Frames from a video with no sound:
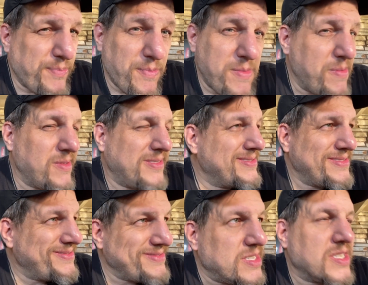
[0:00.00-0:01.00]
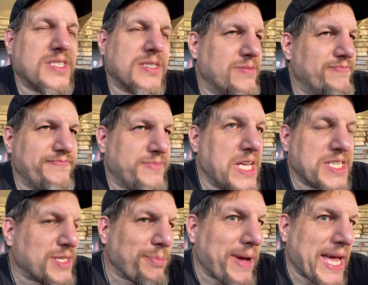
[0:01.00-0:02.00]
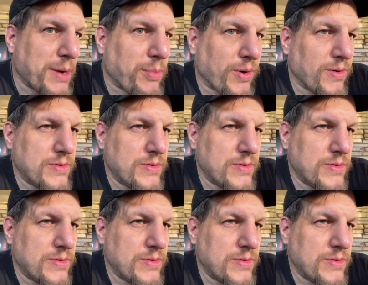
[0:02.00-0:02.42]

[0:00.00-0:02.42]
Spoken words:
It's debatable.